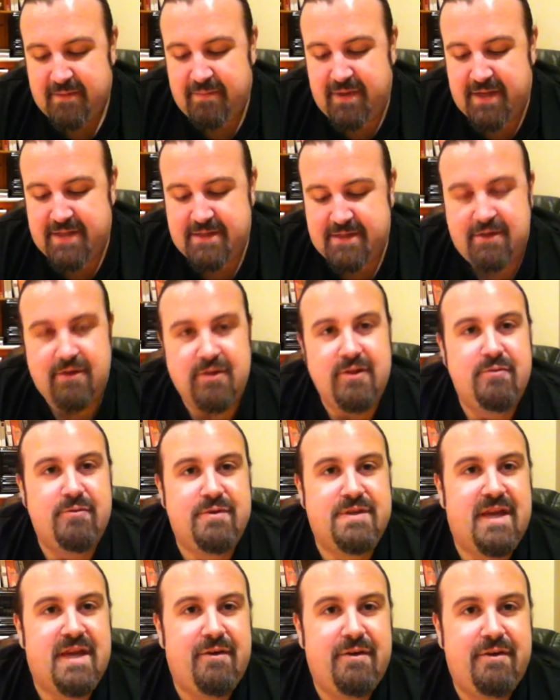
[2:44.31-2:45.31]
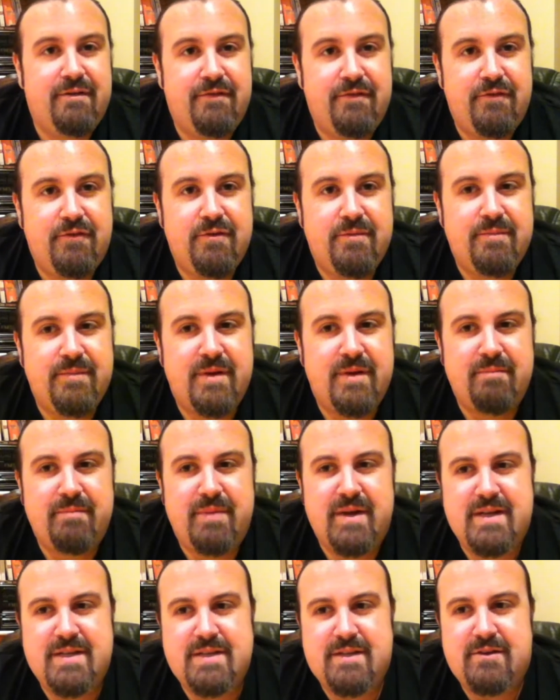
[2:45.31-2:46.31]
Peter Cullen was going for, and
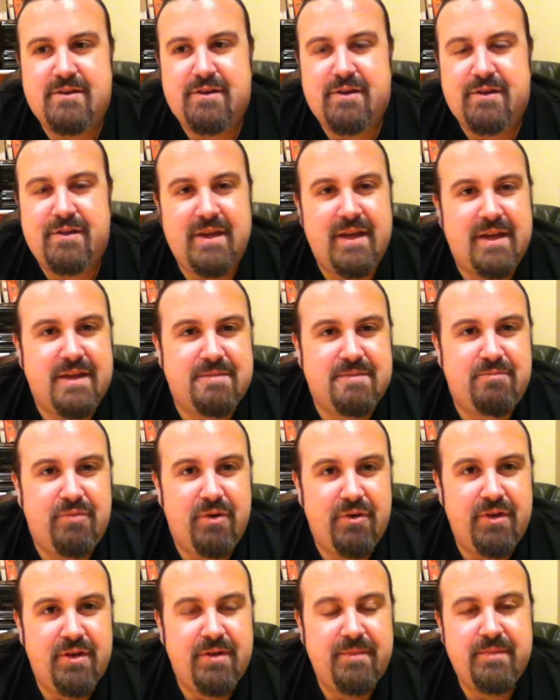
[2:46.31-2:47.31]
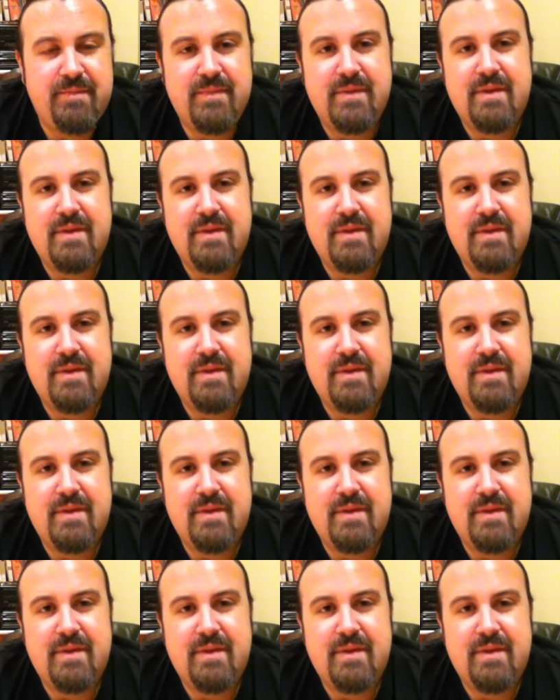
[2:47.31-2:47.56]
based it on, I think, his brother,